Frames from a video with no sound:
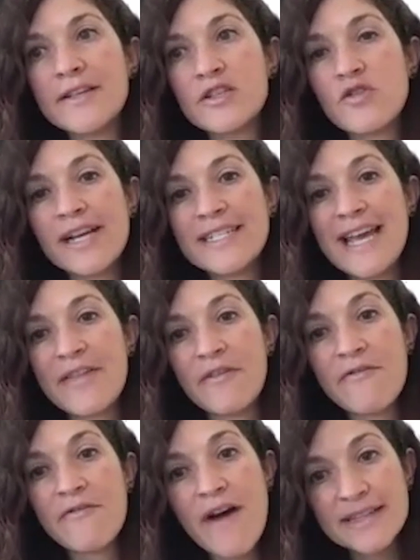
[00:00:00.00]
is trying to get the
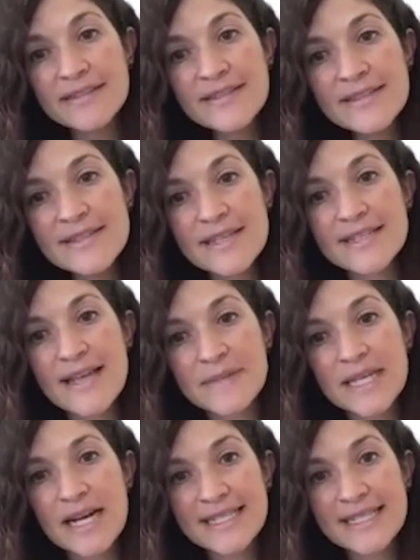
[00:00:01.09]
funds to
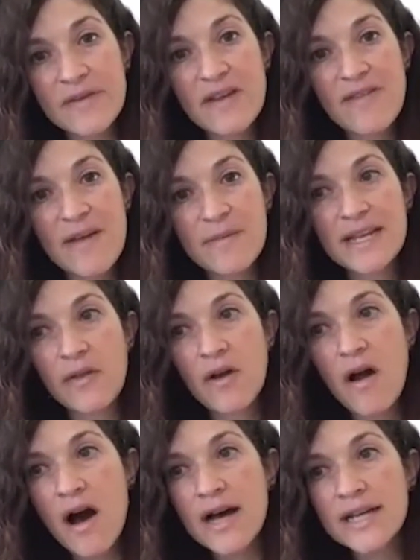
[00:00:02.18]
subsidize 75% of the
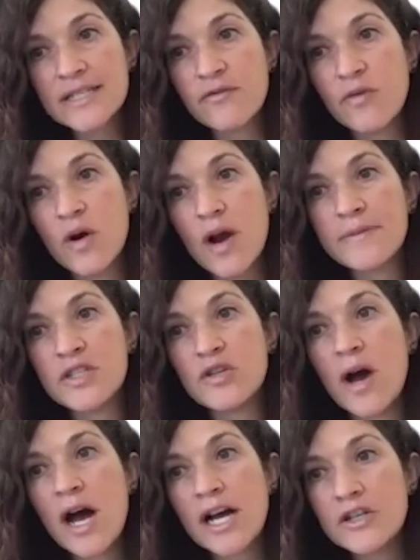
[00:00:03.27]
cost for up to
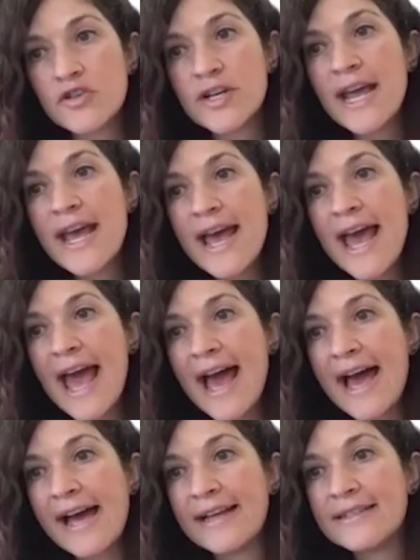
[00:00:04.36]

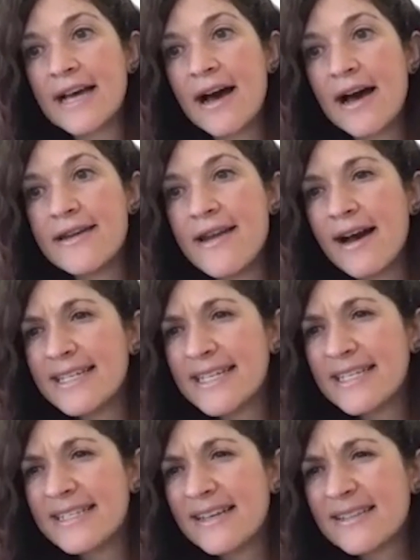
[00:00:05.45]

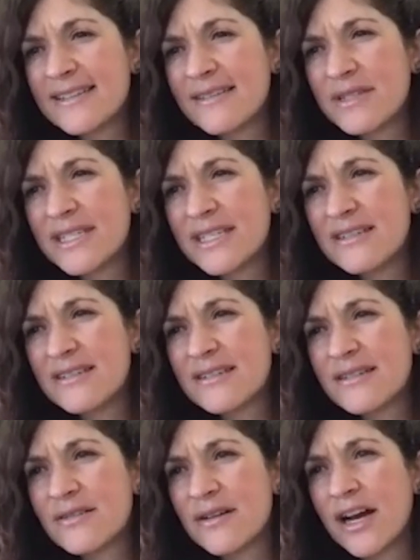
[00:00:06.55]
196, was it?
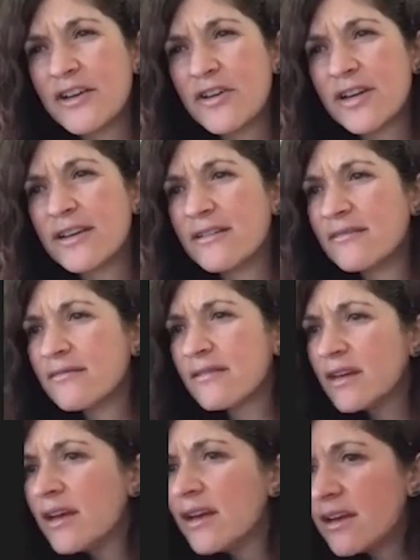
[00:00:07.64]
Or 100 and,
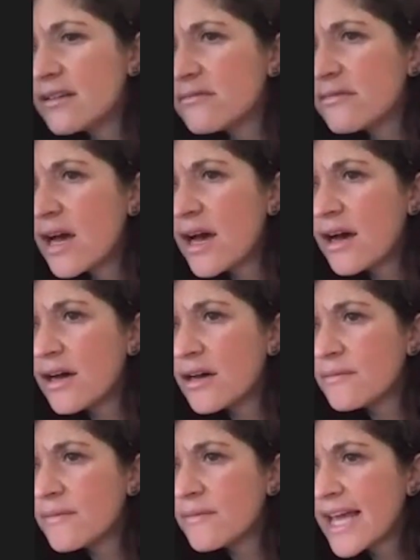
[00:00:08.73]

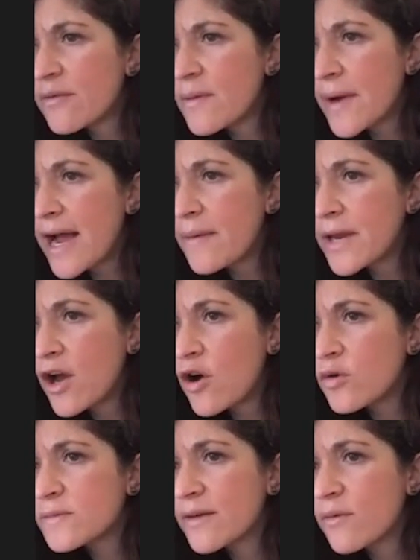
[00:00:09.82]
I can't remember how many
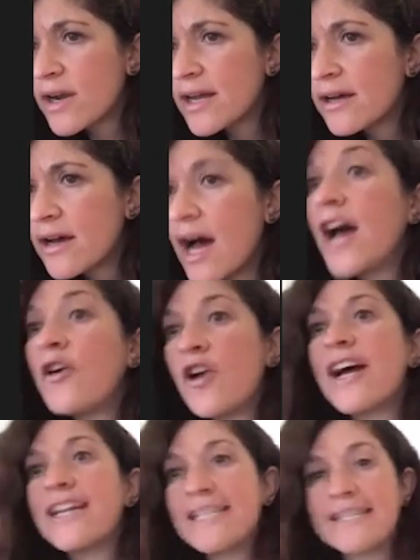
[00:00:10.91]
homes they want to,
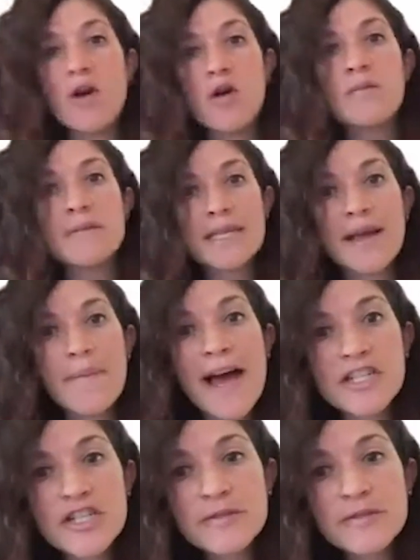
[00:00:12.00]
196 homes in La Pêche.